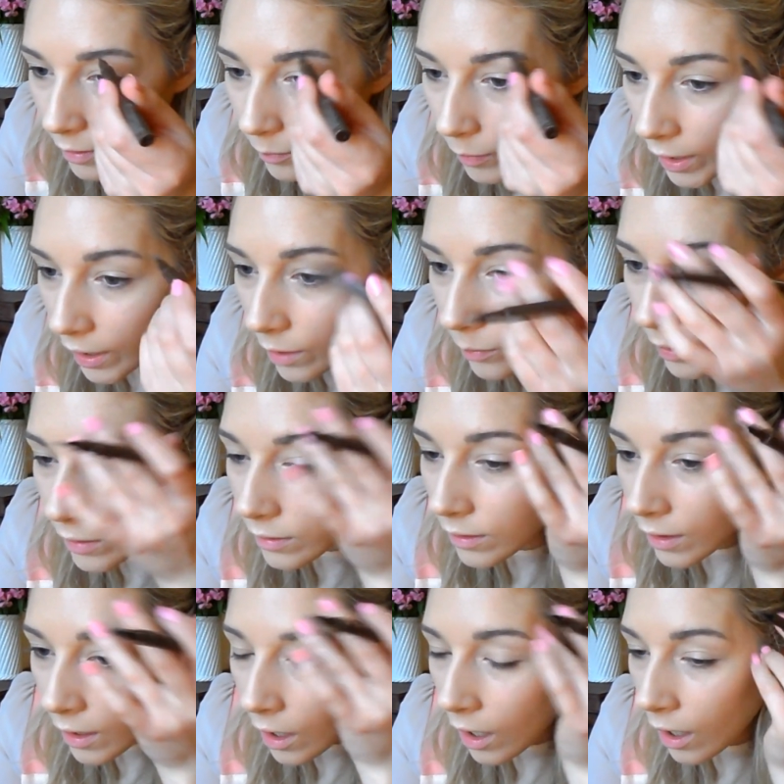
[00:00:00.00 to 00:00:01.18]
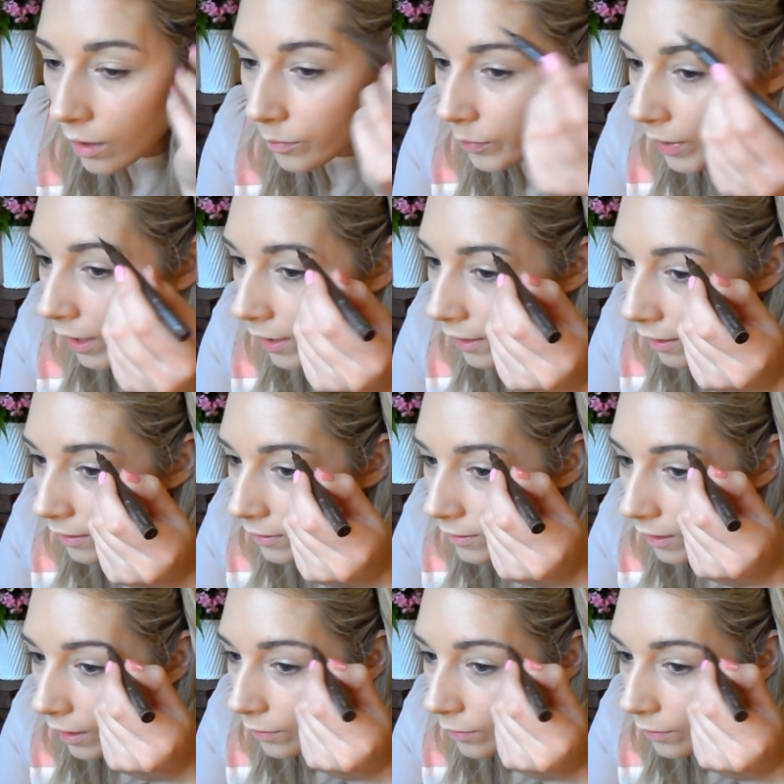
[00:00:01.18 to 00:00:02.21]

than my eyebrows, but I like that.